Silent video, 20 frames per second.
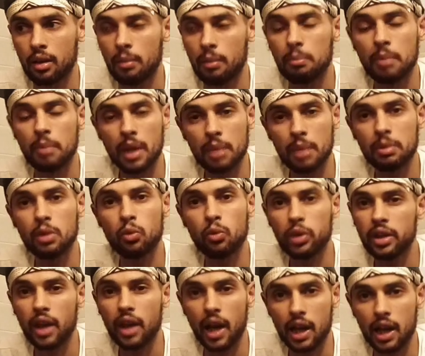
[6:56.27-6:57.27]
Maybe
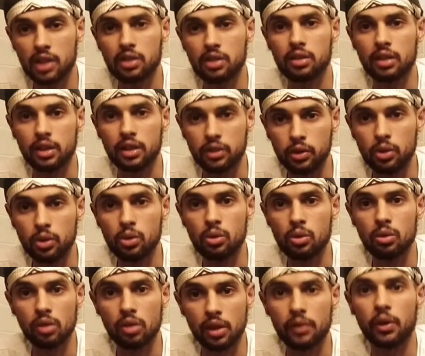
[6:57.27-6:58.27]
we actually
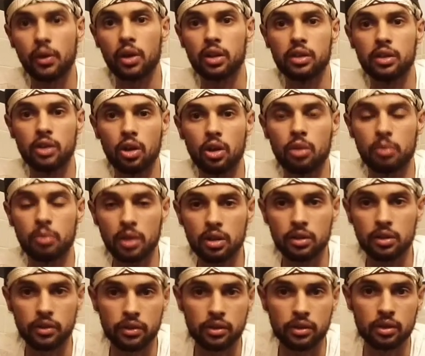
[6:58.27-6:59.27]
do live on a dome
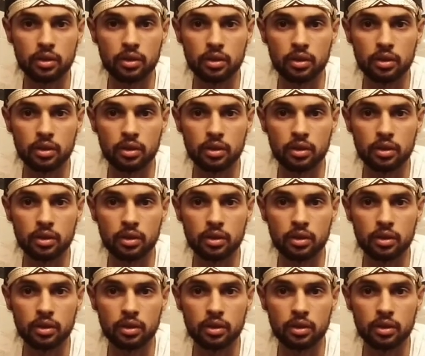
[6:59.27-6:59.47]
Earth.